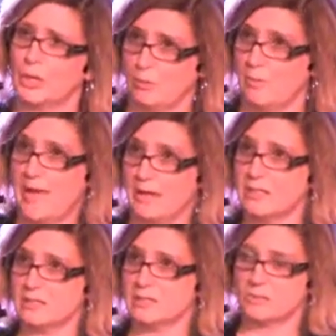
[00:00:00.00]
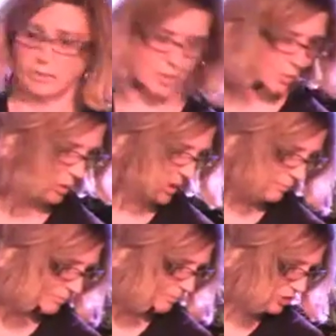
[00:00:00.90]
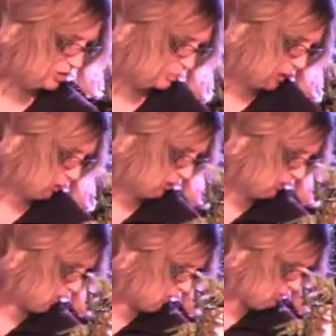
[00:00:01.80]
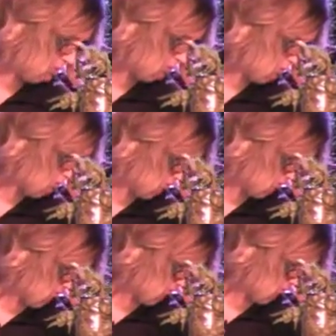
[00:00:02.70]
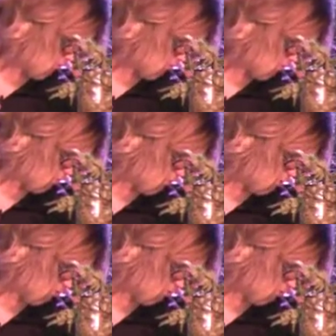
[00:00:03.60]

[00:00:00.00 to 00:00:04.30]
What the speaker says: aromatics, so the low and just bittering hops. Let me find the IBUs. I